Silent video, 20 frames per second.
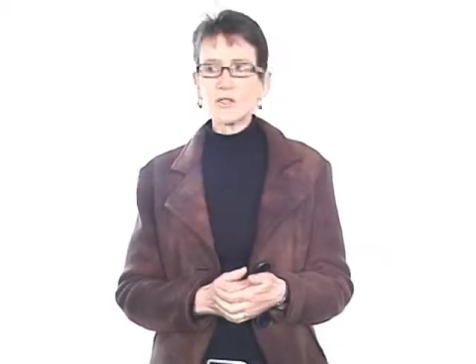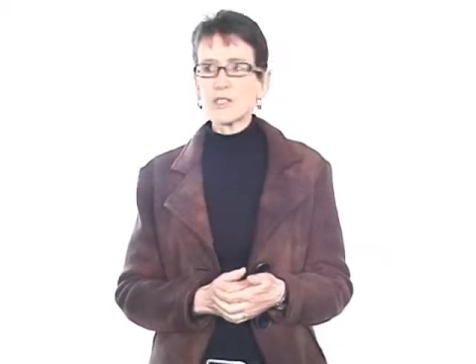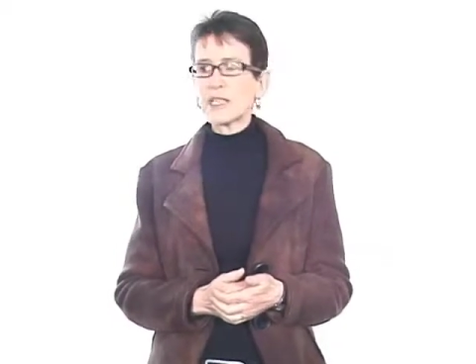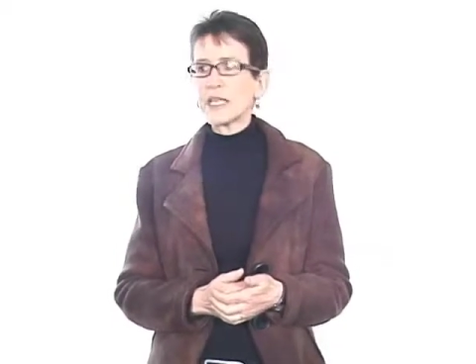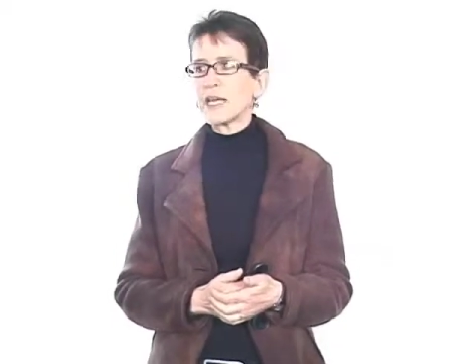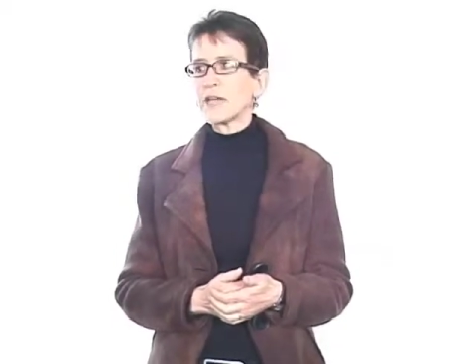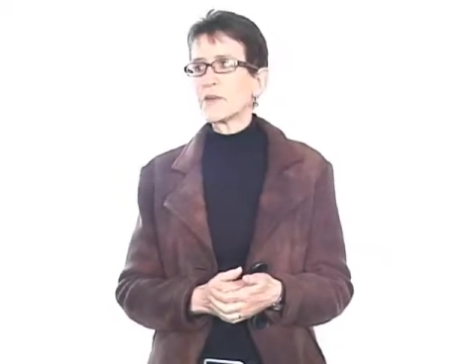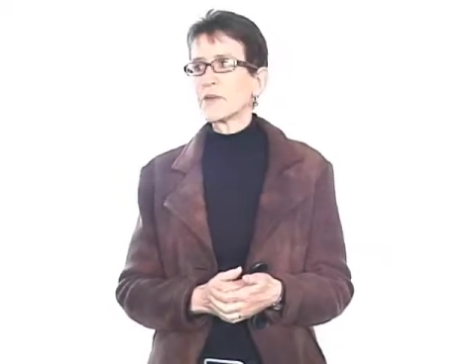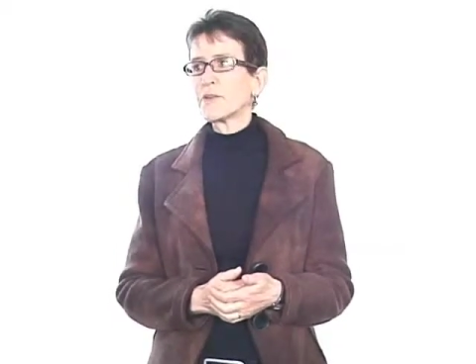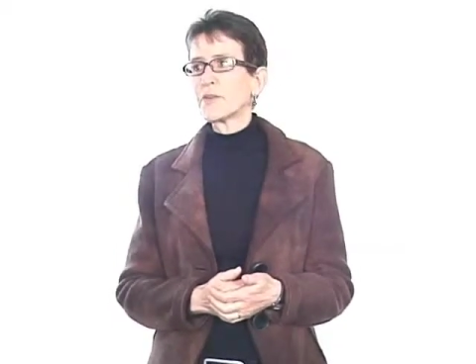
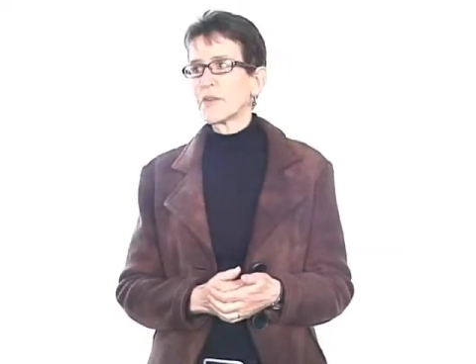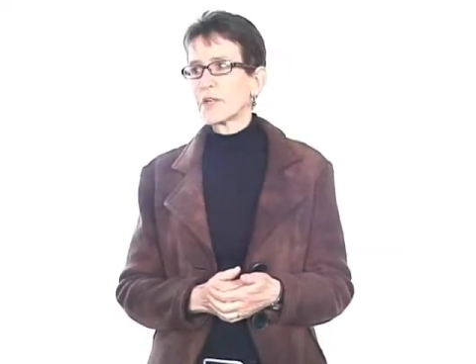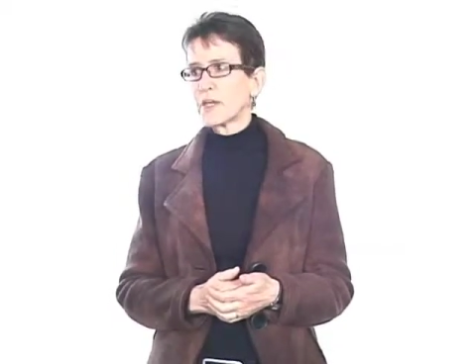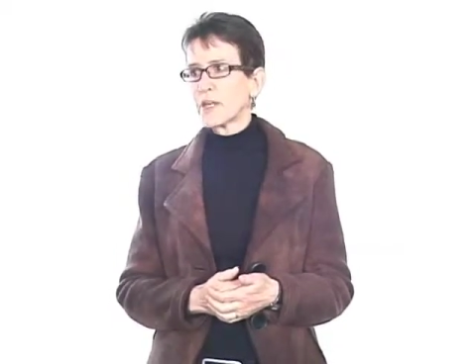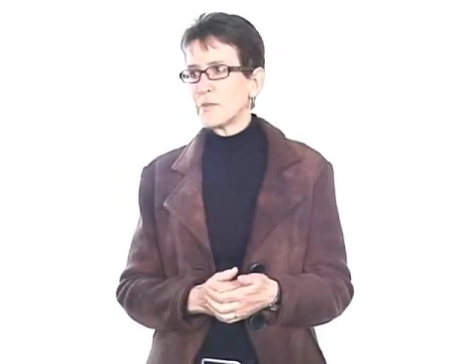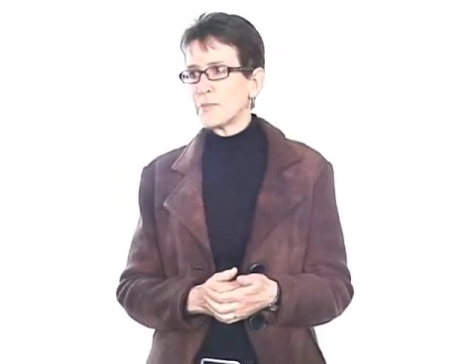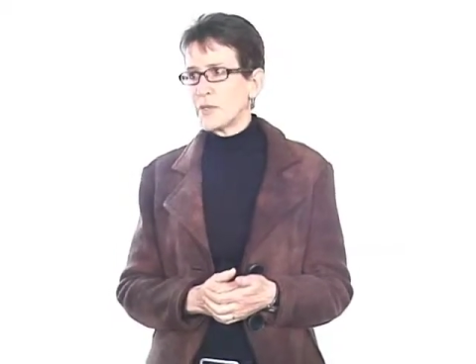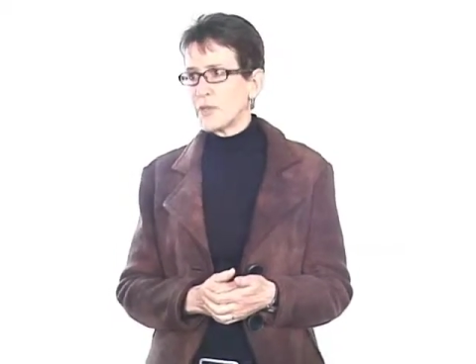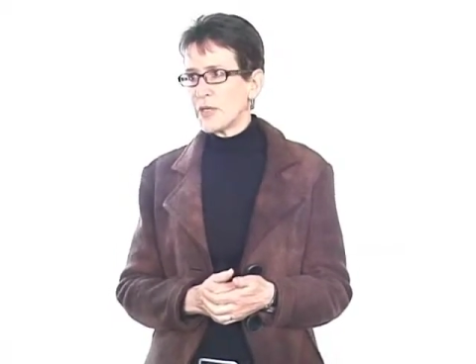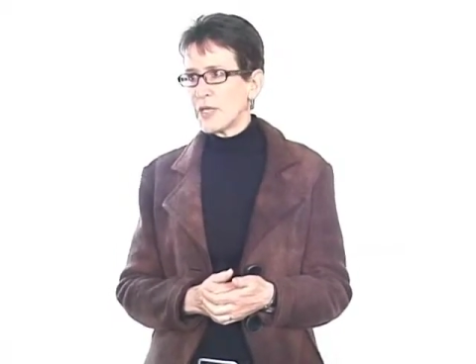later, the
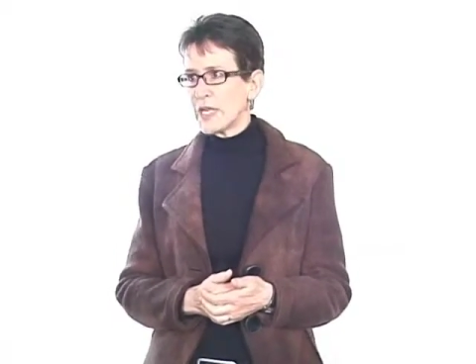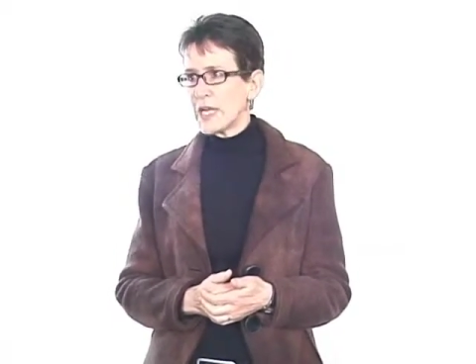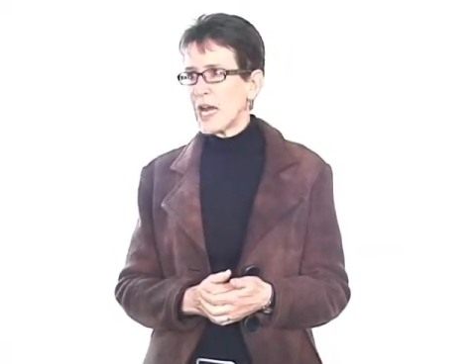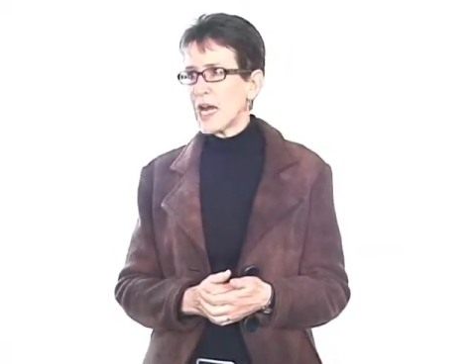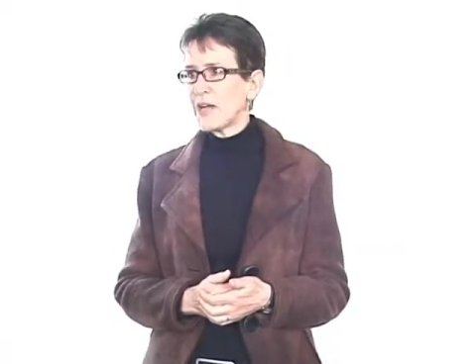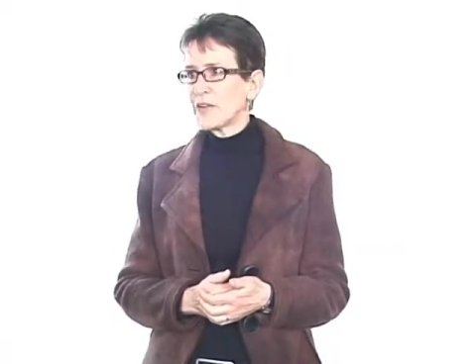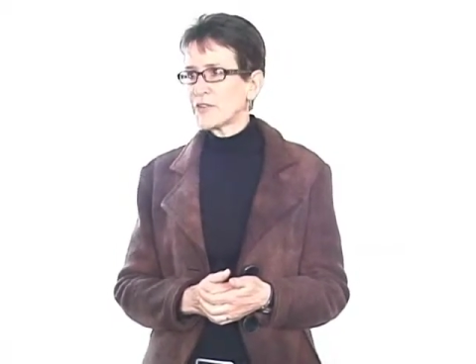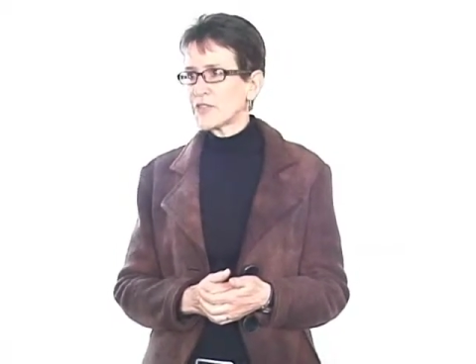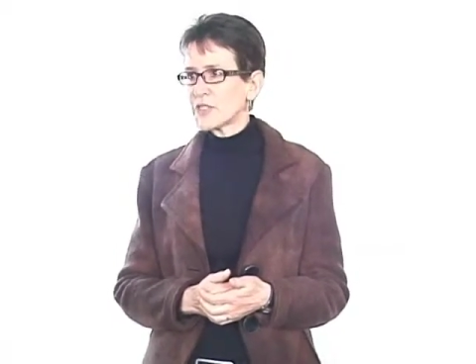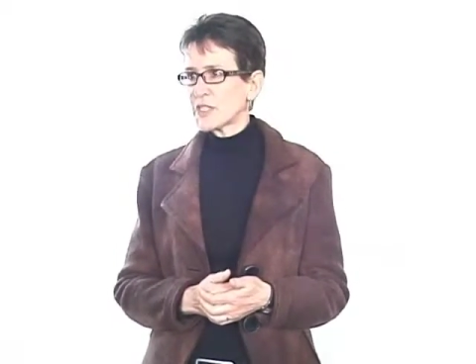community
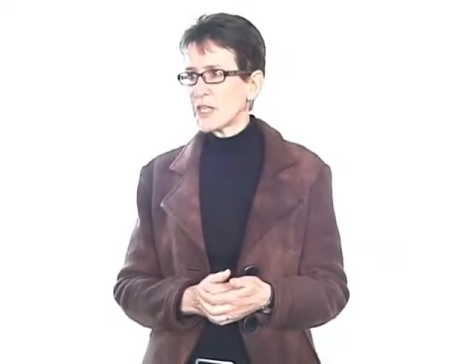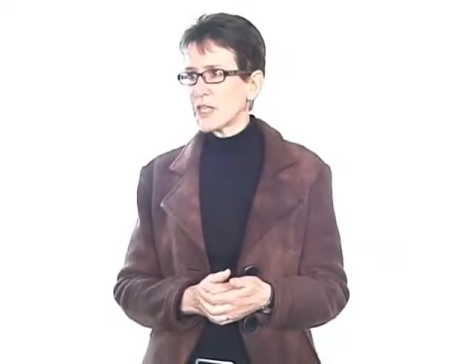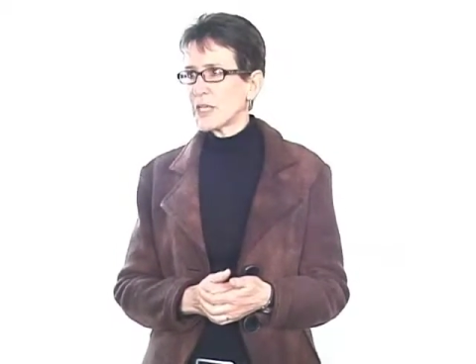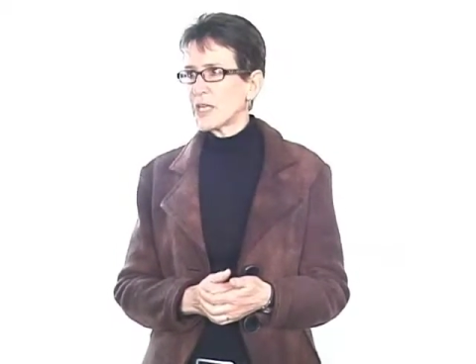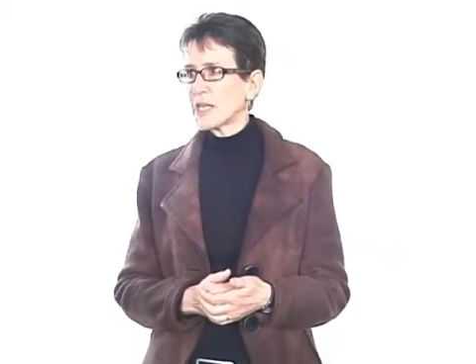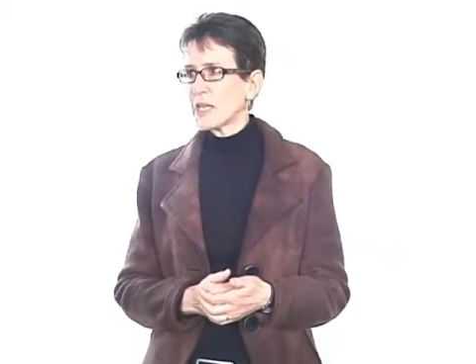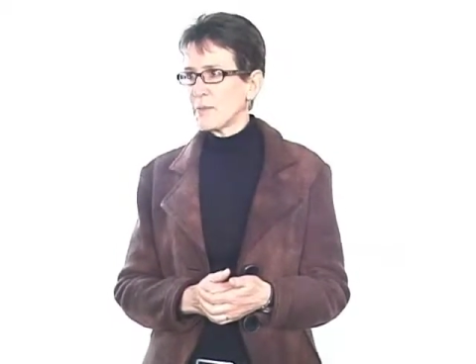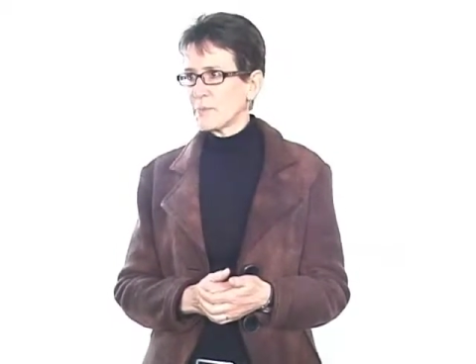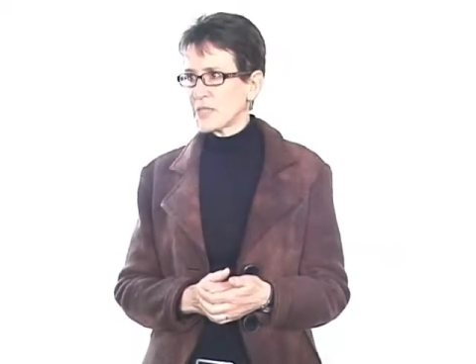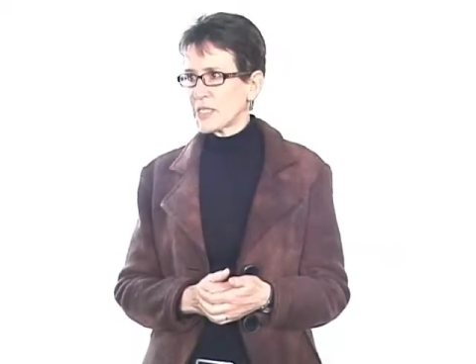health study
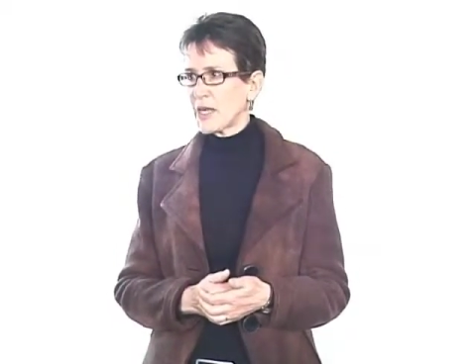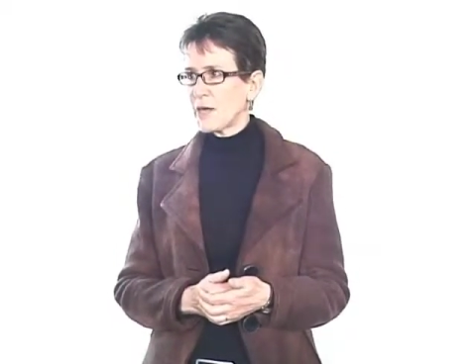comes